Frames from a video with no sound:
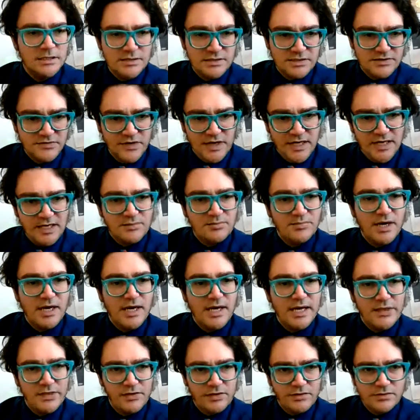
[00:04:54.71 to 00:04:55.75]
divided
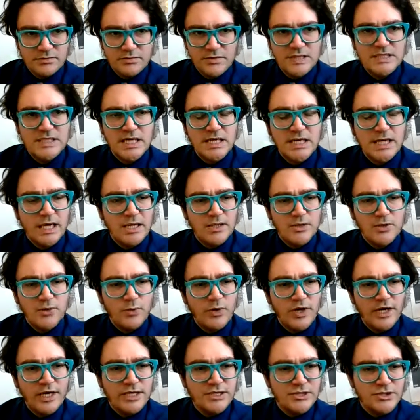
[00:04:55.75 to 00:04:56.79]
by the $10
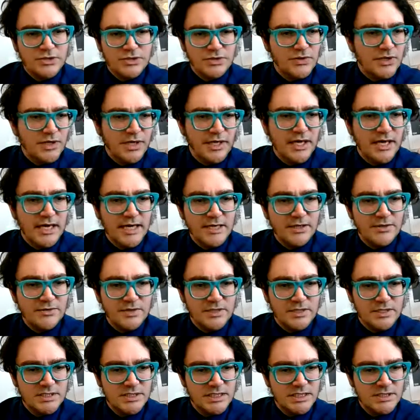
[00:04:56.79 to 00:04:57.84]
wage, so they're going to hire
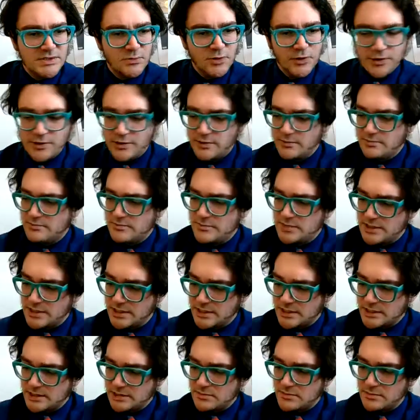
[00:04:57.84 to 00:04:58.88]
the sixth worker.
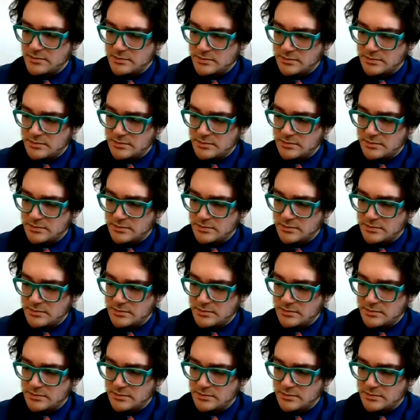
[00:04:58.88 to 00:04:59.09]
6.